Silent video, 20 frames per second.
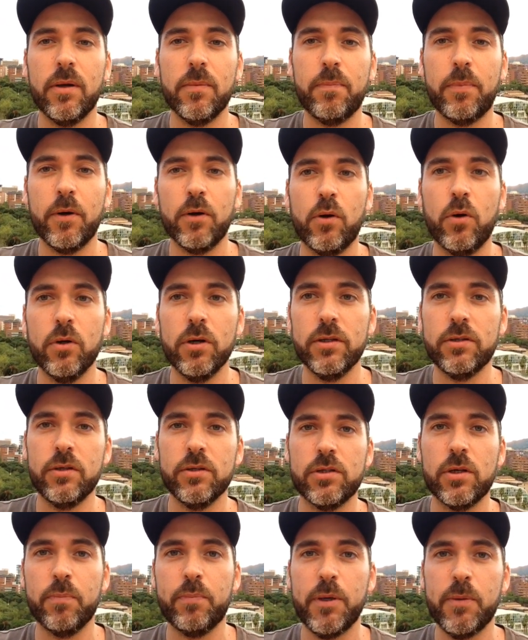According to
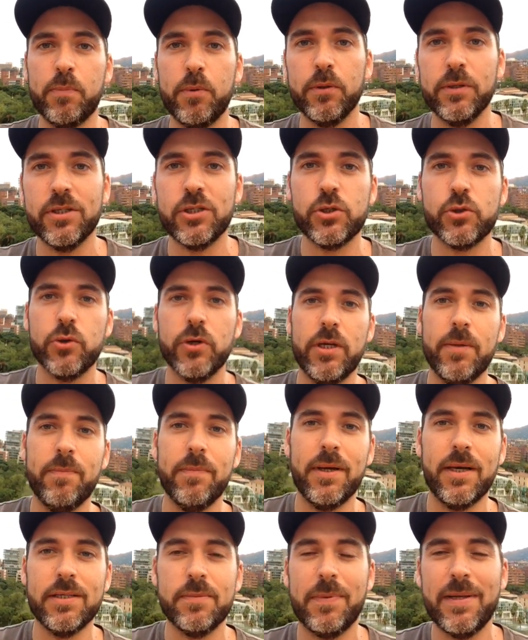some people, the stream
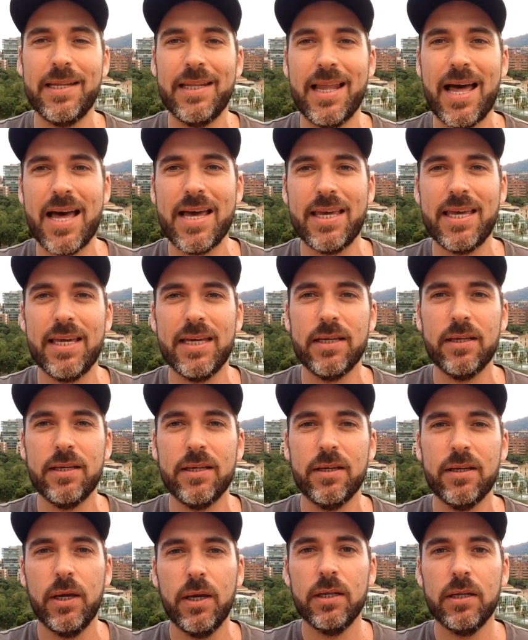has been lagging.
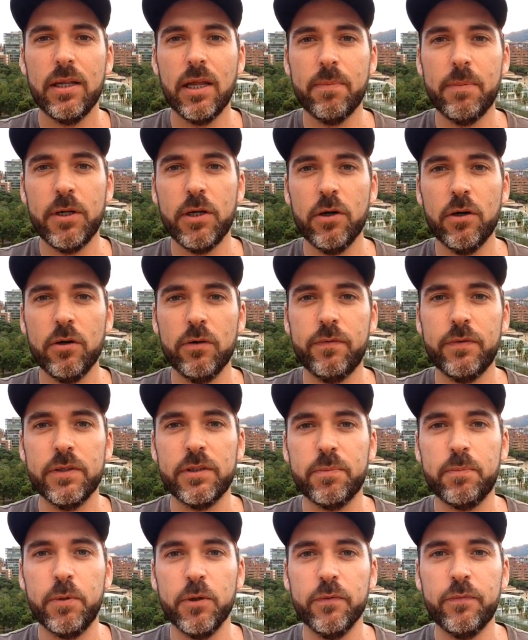Let me know if it's
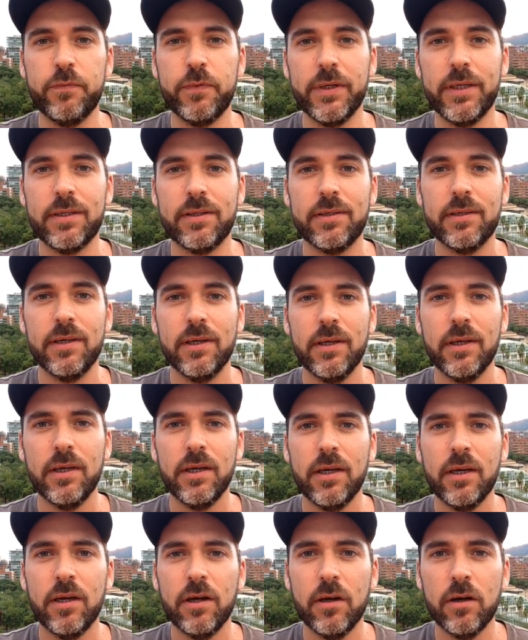perfect.
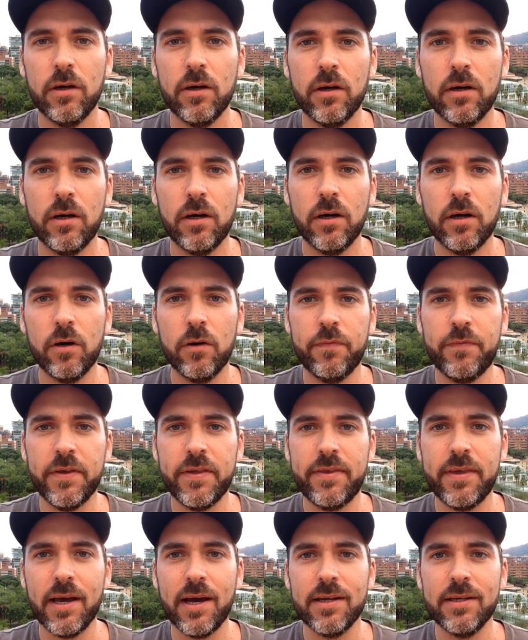
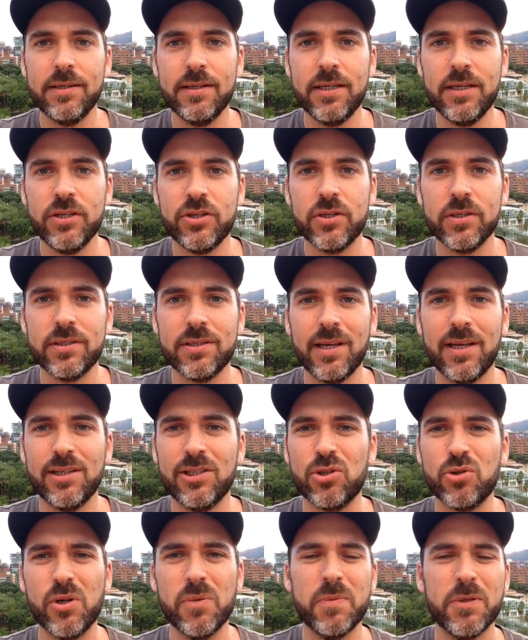Oficial Niche is saying
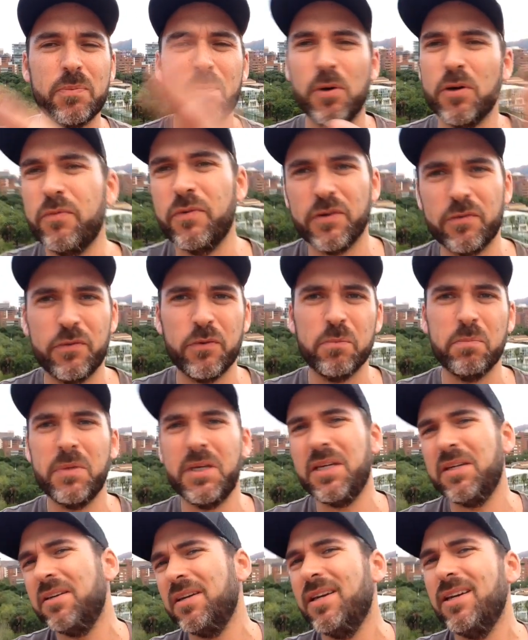stream is perfect for
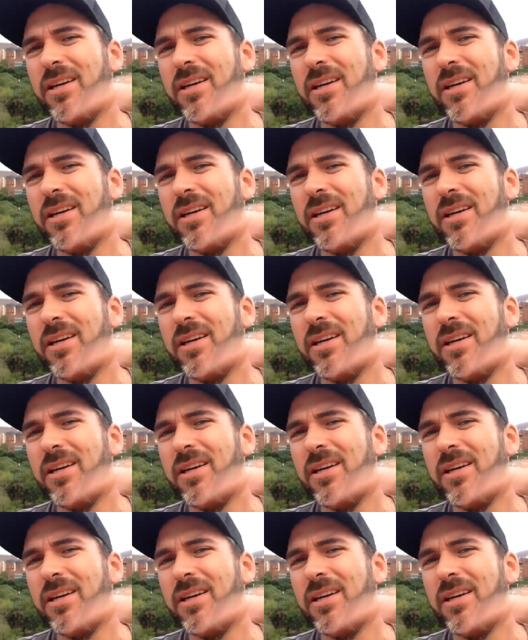me.